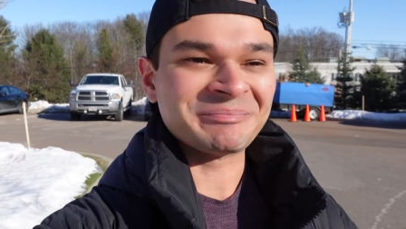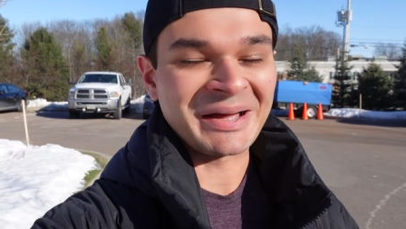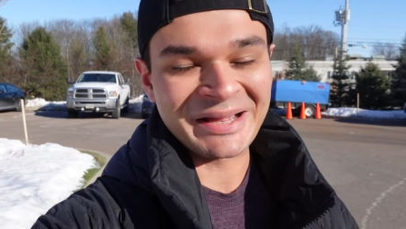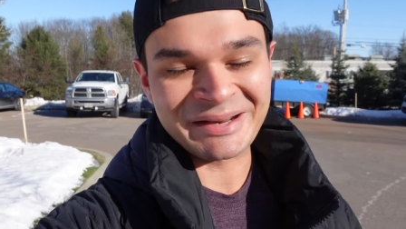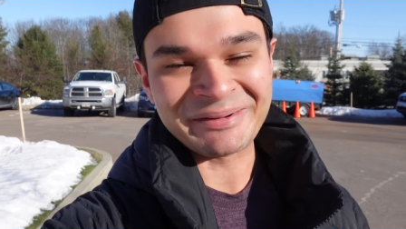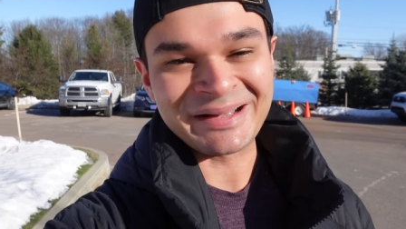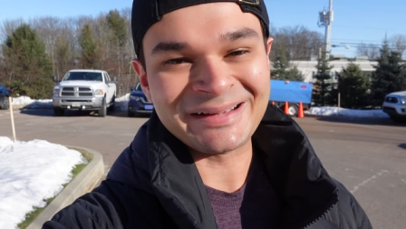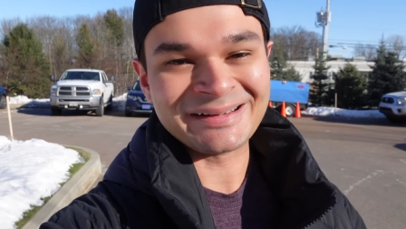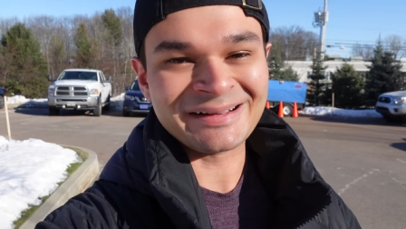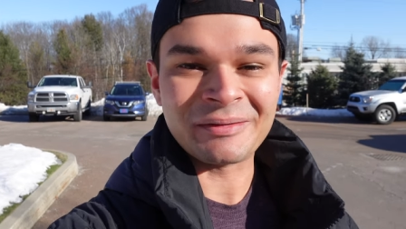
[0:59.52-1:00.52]
But
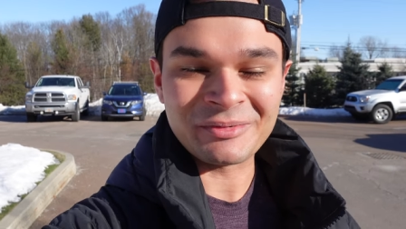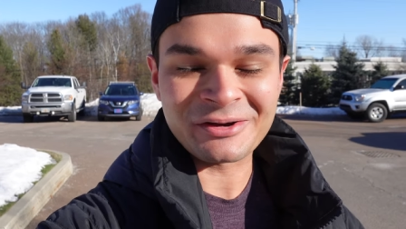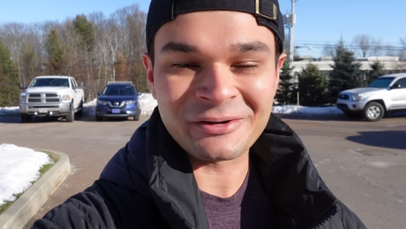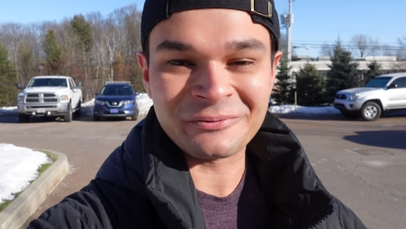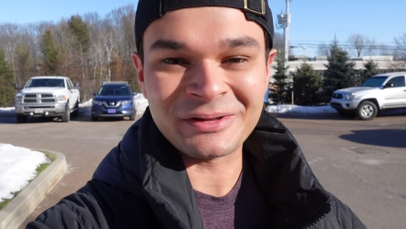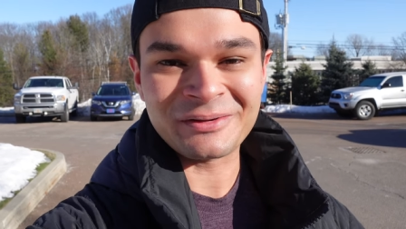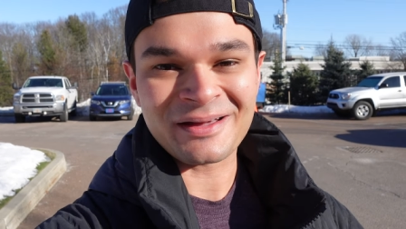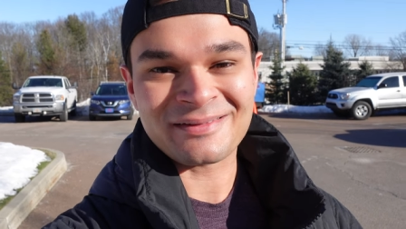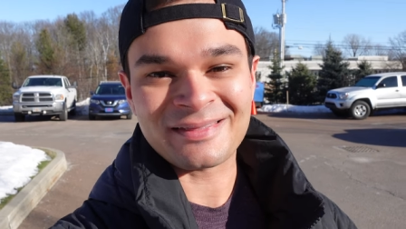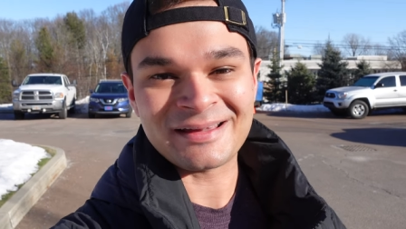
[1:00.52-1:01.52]
anyway, let me know what you
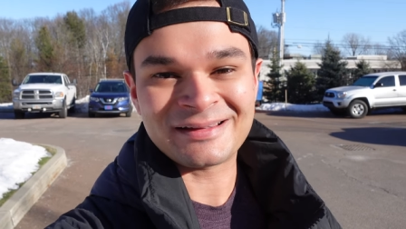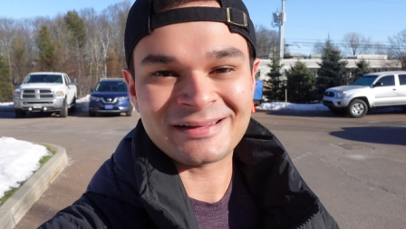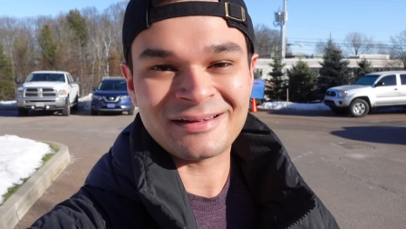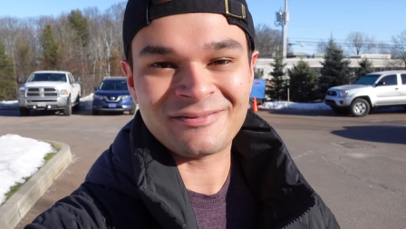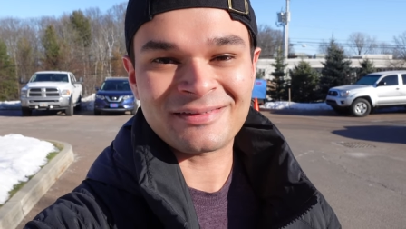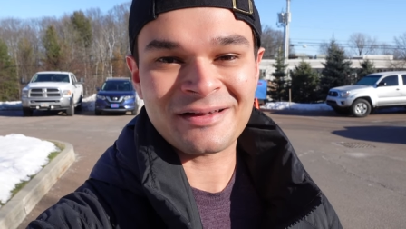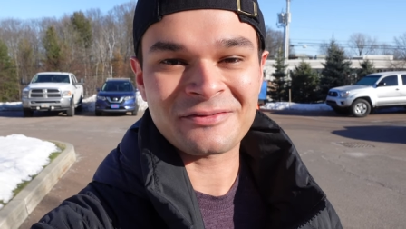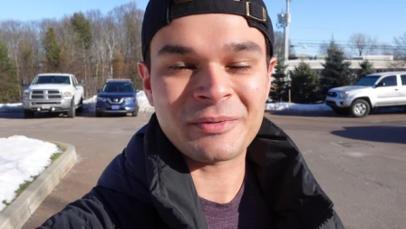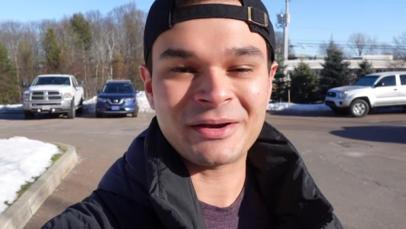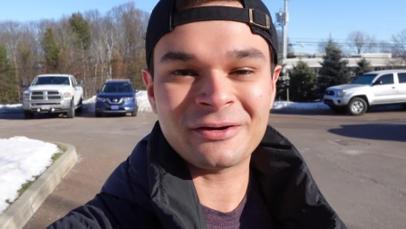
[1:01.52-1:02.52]
guys think, if it
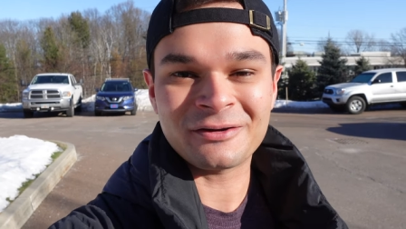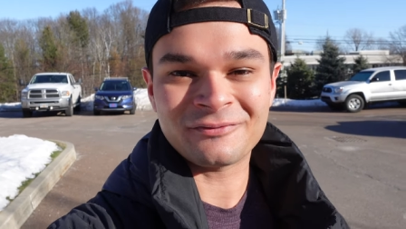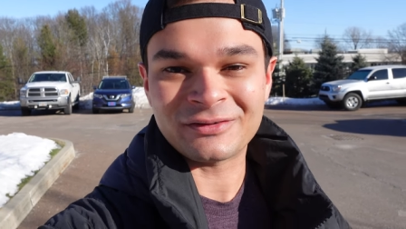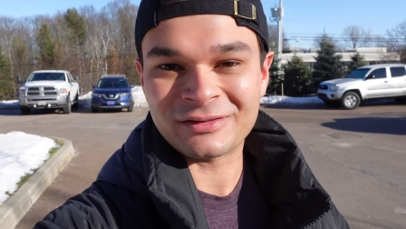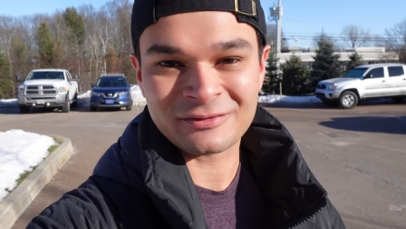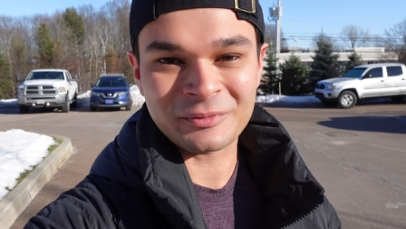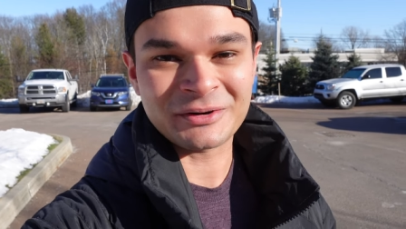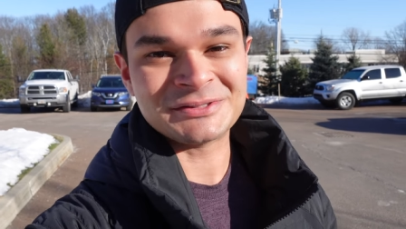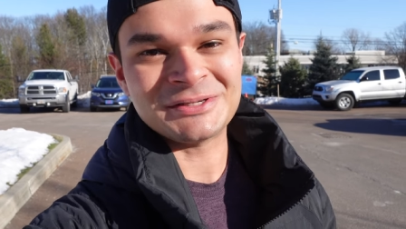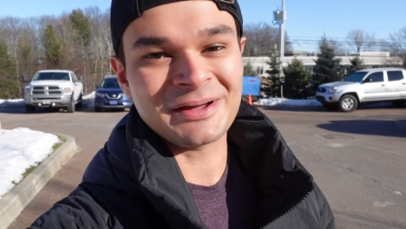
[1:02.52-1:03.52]
sounds better, if it looks
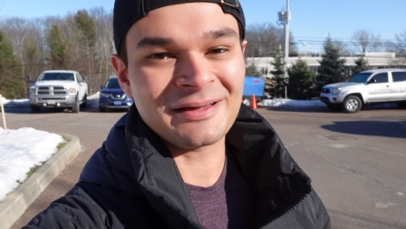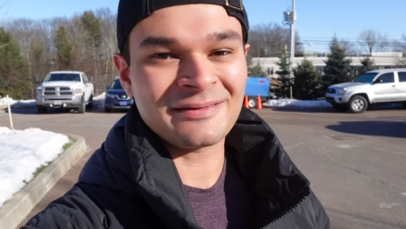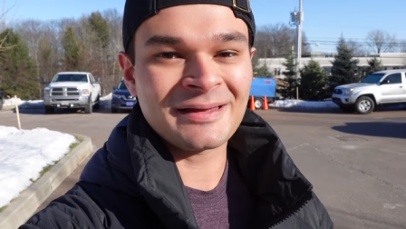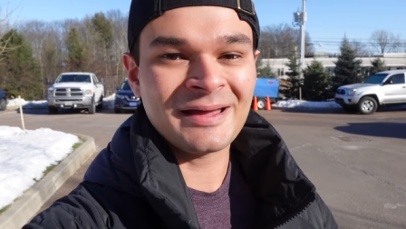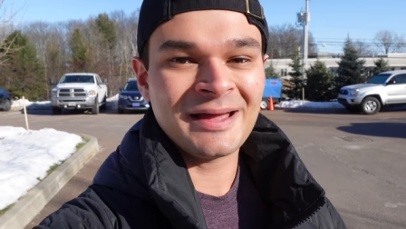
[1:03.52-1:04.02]
better to you guys,